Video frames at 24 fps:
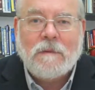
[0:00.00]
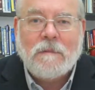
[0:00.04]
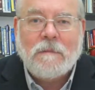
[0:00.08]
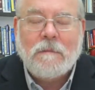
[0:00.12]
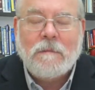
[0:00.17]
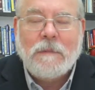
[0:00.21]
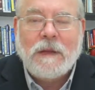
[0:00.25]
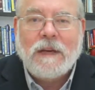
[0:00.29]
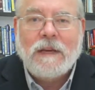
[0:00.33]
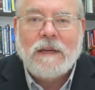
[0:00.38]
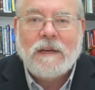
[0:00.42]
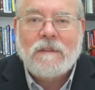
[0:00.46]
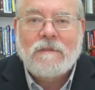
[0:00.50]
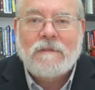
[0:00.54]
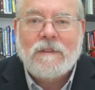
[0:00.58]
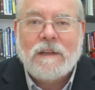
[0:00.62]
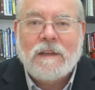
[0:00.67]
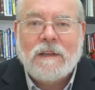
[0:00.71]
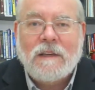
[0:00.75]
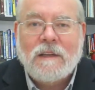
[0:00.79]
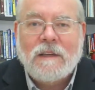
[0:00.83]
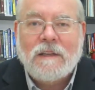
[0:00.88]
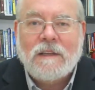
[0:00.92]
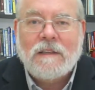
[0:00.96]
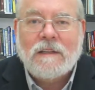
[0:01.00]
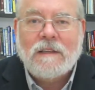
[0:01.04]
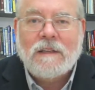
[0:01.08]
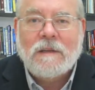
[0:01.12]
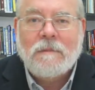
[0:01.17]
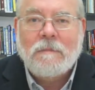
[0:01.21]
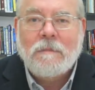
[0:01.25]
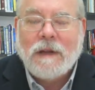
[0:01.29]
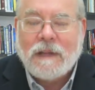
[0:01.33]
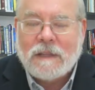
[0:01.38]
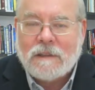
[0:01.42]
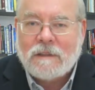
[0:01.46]
Many of the
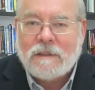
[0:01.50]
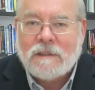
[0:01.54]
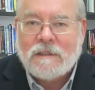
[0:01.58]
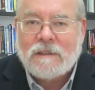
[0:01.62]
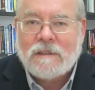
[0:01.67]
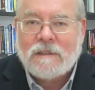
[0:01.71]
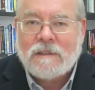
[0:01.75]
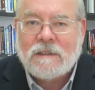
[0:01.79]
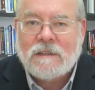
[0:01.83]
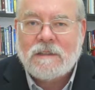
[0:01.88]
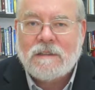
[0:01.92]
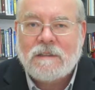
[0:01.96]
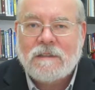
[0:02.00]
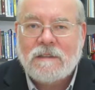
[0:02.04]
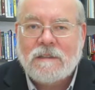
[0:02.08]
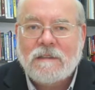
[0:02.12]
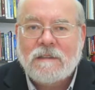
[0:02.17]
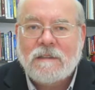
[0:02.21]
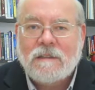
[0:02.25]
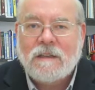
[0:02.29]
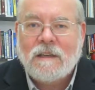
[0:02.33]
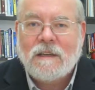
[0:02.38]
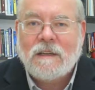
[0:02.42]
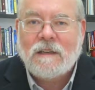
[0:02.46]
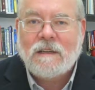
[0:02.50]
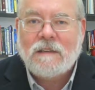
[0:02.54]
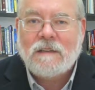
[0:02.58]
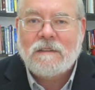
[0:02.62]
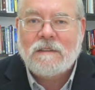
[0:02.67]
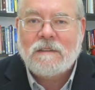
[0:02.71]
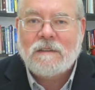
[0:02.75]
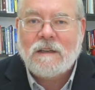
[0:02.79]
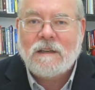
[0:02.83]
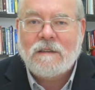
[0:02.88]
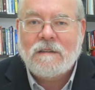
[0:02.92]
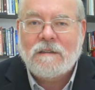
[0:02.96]
methods
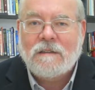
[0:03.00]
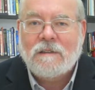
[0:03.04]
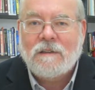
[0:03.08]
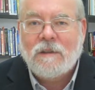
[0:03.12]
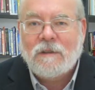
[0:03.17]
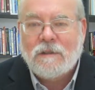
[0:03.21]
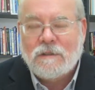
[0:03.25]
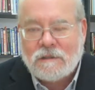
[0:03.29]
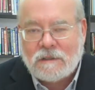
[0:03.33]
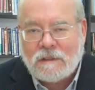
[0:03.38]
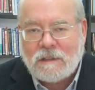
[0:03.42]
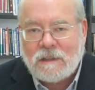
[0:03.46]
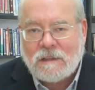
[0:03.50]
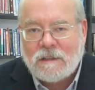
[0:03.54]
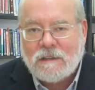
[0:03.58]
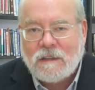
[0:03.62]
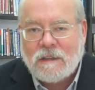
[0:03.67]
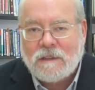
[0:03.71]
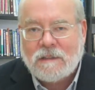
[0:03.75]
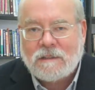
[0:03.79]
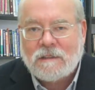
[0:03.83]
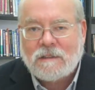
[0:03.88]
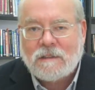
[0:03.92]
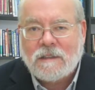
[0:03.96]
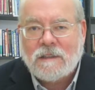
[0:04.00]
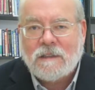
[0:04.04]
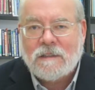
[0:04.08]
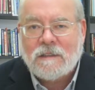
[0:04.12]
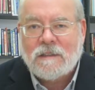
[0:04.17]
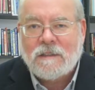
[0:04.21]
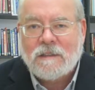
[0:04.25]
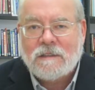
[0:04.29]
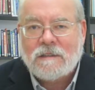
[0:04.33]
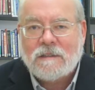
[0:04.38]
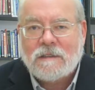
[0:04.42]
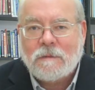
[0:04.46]
used in
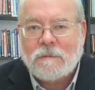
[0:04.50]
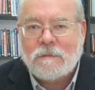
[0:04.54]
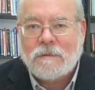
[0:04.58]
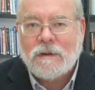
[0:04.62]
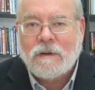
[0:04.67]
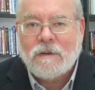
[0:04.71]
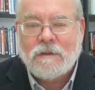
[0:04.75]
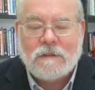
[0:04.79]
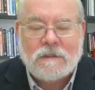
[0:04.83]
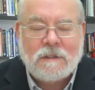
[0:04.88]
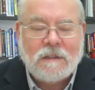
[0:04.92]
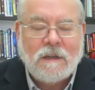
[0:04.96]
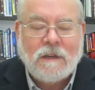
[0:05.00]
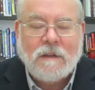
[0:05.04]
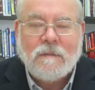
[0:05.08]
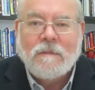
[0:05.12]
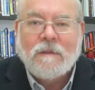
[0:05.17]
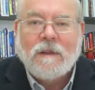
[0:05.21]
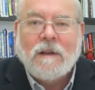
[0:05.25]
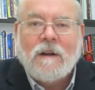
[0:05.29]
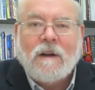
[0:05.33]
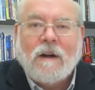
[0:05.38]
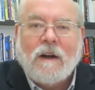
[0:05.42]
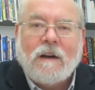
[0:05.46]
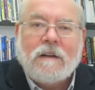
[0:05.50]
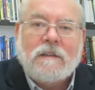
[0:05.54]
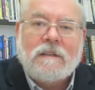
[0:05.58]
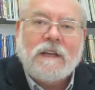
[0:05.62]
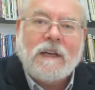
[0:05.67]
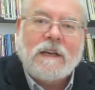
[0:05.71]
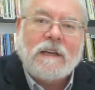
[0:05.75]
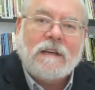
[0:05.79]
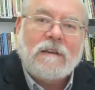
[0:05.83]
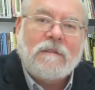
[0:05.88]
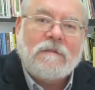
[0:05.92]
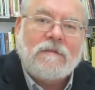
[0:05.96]
this approach are
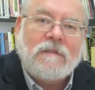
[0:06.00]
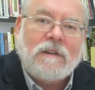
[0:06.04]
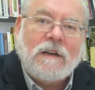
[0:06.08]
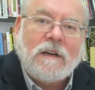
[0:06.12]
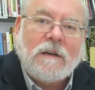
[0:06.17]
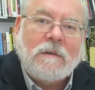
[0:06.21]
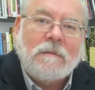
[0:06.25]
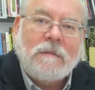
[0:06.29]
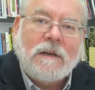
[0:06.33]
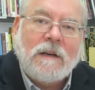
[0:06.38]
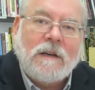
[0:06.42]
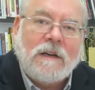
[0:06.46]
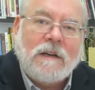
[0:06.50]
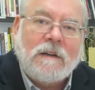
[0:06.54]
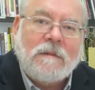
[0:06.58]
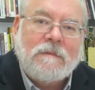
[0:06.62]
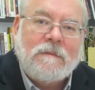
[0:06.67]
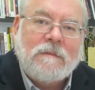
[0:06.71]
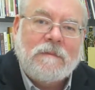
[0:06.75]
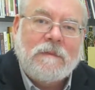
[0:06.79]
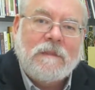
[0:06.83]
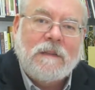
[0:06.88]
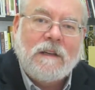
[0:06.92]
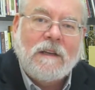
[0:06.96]
taken from a